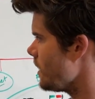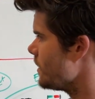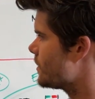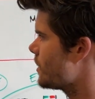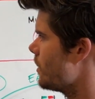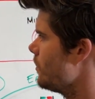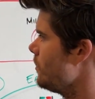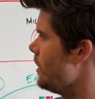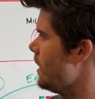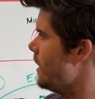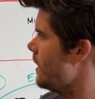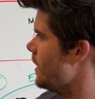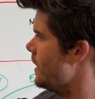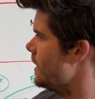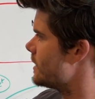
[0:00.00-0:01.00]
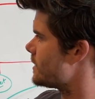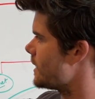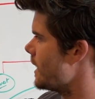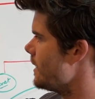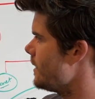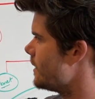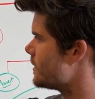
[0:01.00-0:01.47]
So
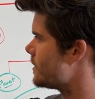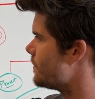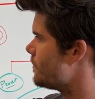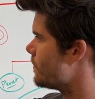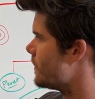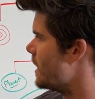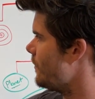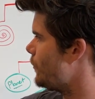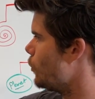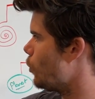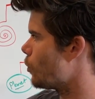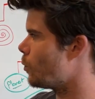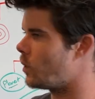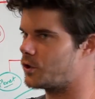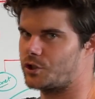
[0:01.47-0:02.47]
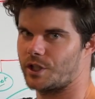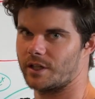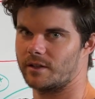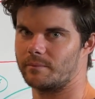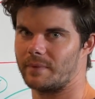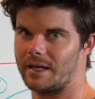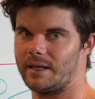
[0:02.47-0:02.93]
say that if you're
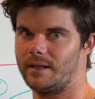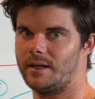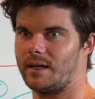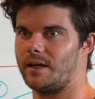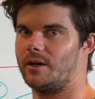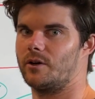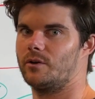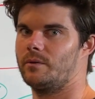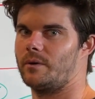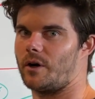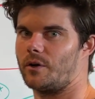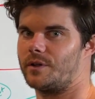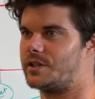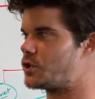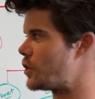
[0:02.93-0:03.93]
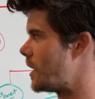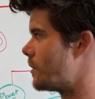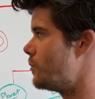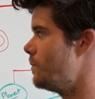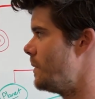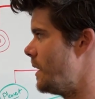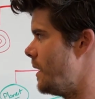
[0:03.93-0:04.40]
watching me here on this
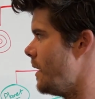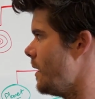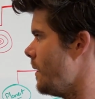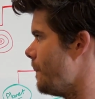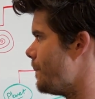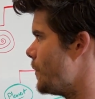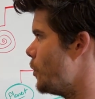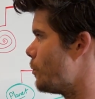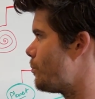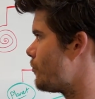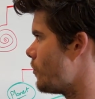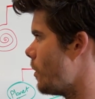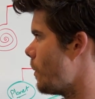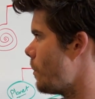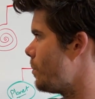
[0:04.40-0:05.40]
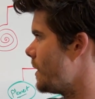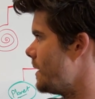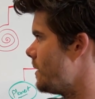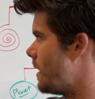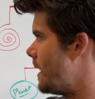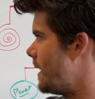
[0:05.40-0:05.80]
channel, you're probably